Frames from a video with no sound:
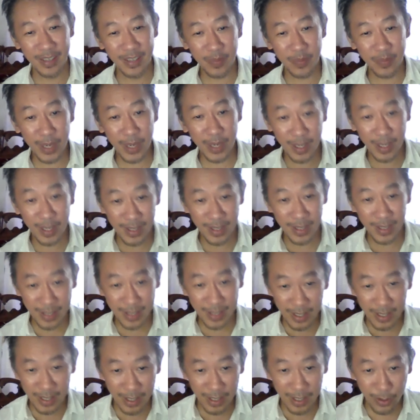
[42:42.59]
But
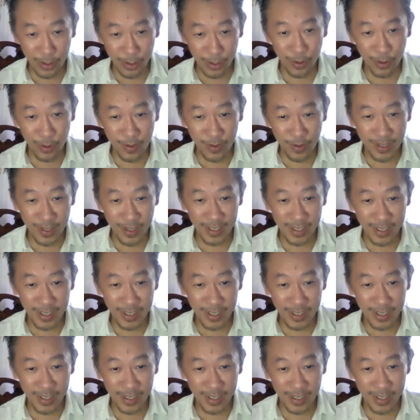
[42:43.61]
you,